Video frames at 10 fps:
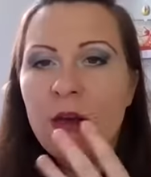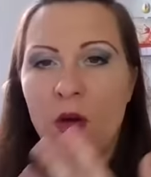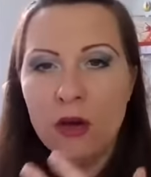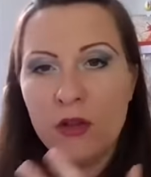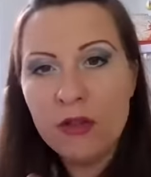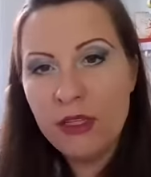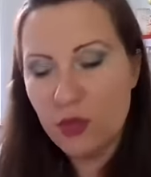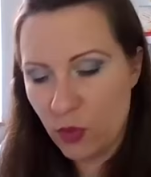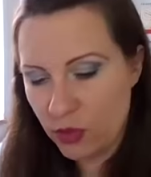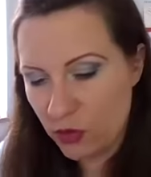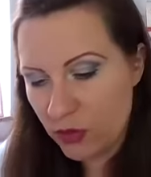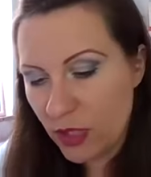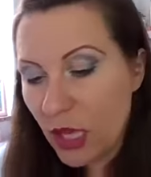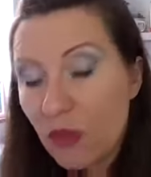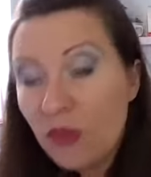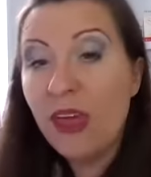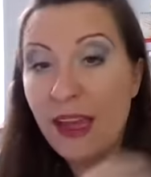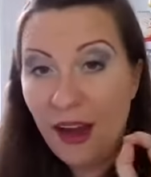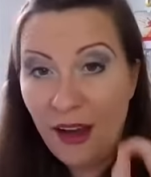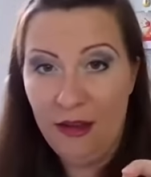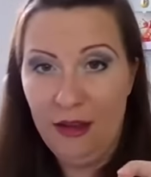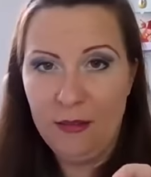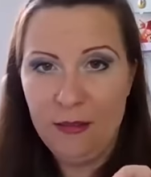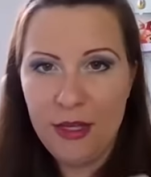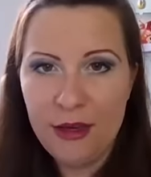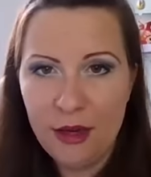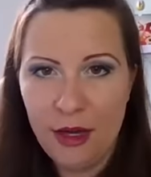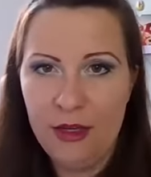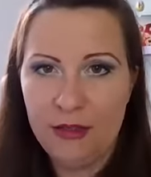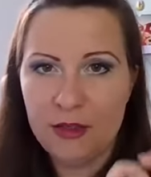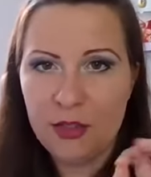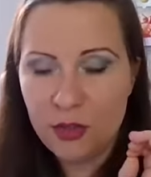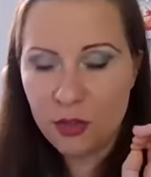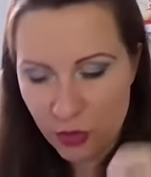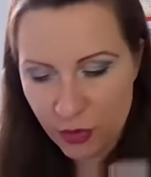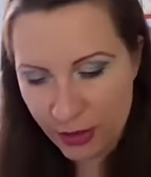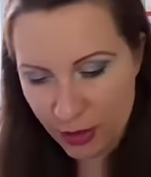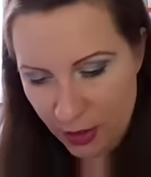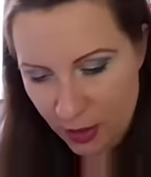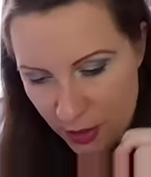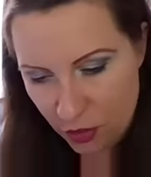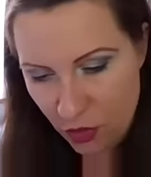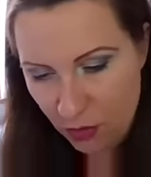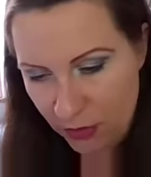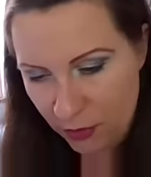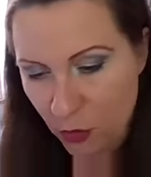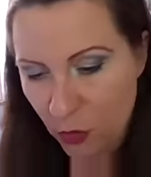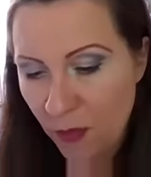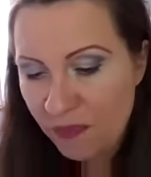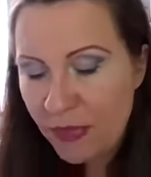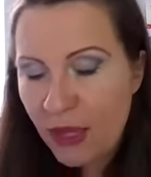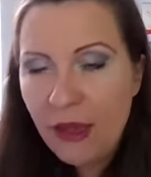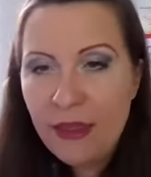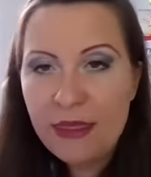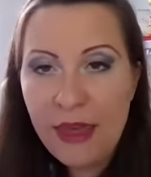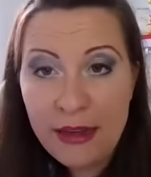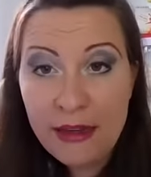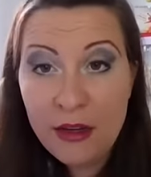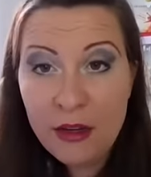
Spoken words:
all of these questions, if they are being asked during a job interview, then